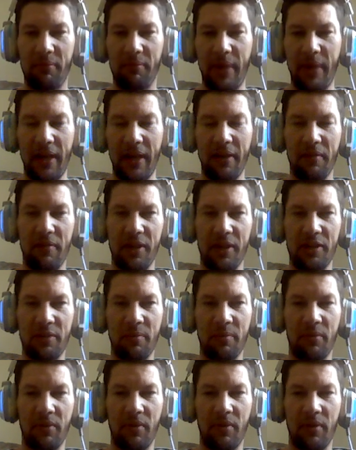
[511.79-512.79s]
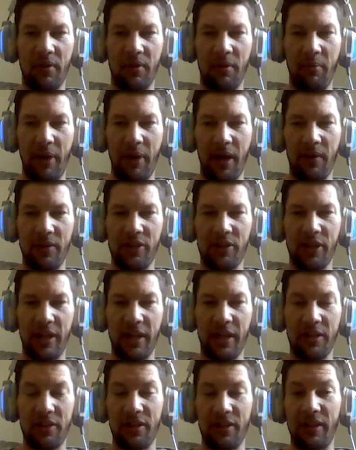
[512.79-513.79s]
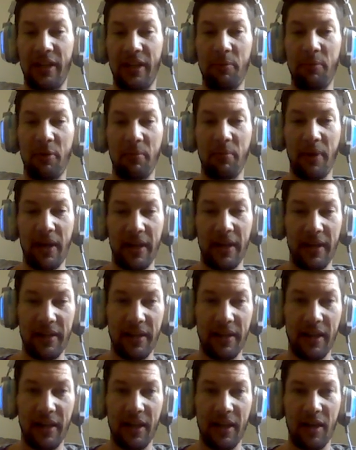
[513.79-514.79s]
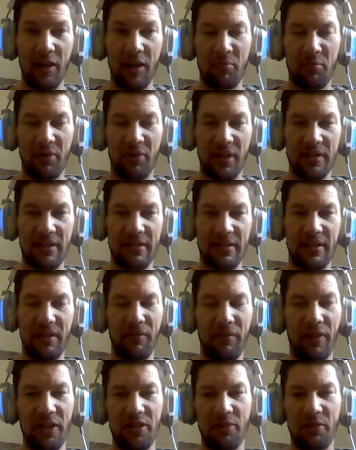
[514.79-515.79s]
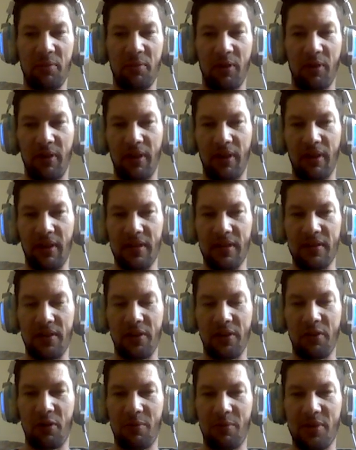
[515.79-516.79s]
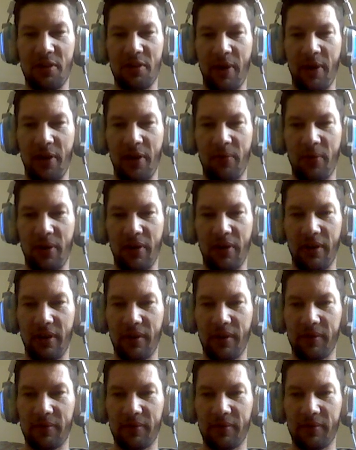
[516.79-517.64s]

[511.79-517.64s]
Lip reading: make a vegetable oil powered jet engine. Keep in mind, processing vegetable oil is an enormous amount of work.